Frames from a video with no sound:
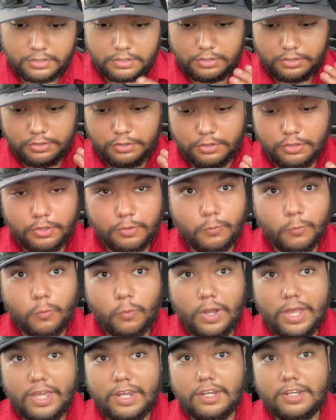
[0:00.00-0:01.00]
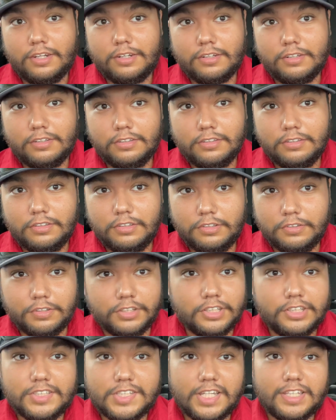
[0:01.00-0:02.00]
you don't know when you're
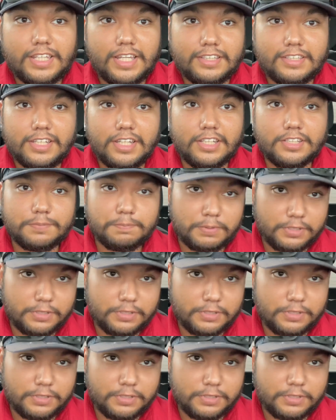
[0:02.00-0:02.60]
going to take that test,